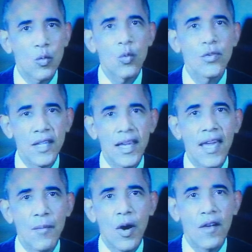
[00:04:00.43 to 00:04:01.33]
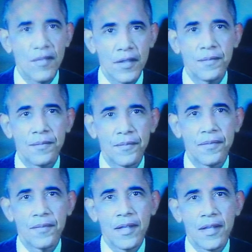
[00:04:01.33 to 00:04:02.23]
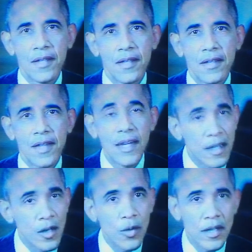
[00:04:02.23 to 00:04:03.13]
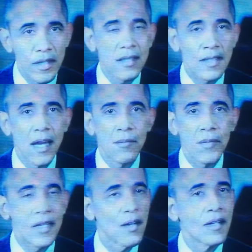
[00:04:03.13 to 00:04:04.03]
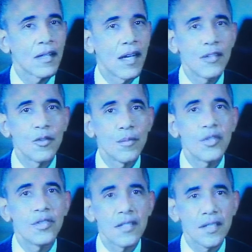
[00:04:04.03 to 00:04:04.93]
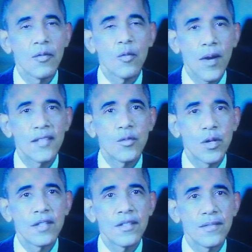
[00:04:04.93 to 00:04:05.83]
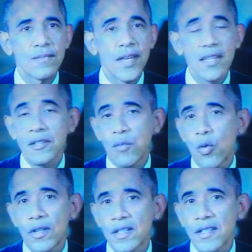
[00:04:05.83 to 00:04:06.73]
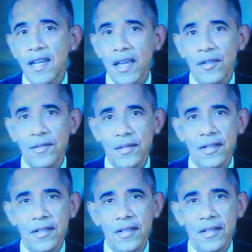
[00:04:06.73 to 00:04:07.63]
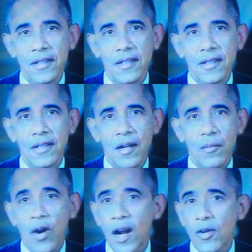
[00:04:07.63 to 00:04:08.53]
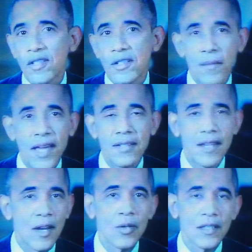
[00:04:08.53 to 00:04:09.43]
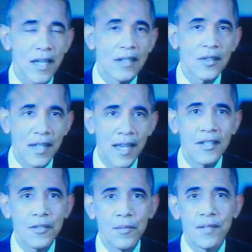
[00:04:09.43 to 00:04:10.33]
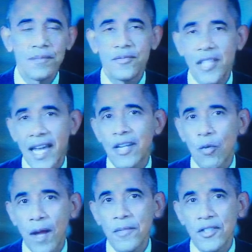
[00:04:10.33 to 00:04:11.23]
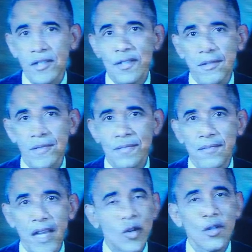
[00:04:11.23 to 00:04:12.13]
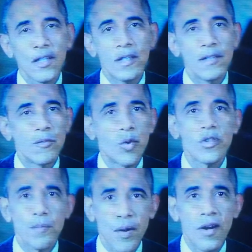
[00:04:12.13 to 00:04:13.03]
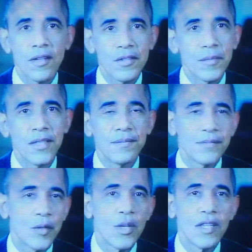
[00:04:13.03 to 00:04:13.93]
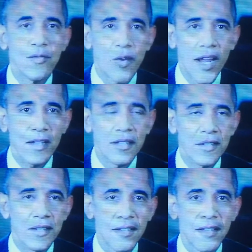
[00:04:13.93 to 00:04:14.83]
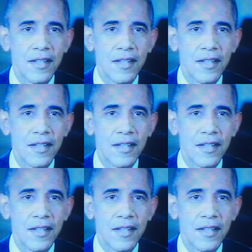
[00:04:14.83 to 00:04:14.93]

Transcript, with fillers: the rules of the game off it. They didn't know it at the time, but their contribution to civil rights was as important as any other. Our progress demands not only Dr. King's, but Jackie Robinson's, not only Rosa Parks, but Aretha Franklin's,